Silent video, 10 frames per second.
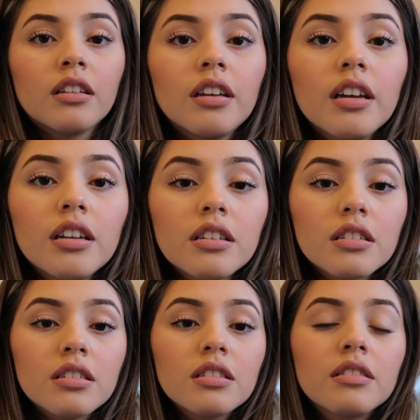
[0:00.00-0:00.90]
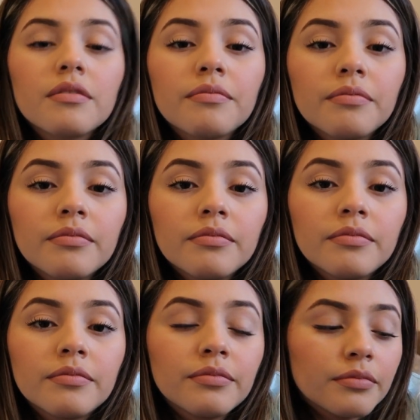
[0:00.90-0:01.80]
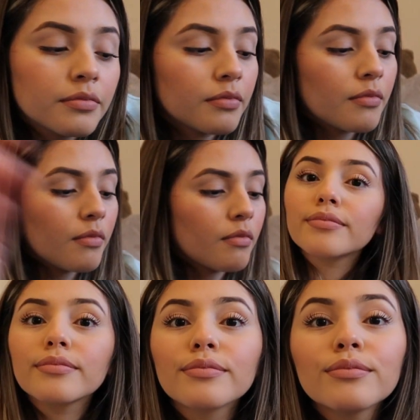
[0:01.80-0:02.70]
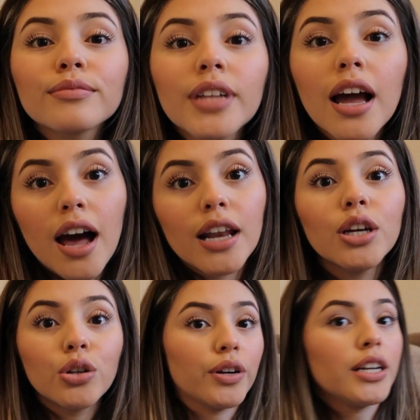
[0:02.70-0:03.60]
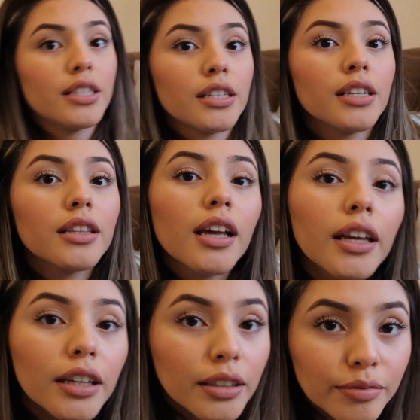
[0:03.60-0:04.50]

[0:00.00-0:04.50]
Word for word: you are? Yes. All right, put that out. I look crazy, like.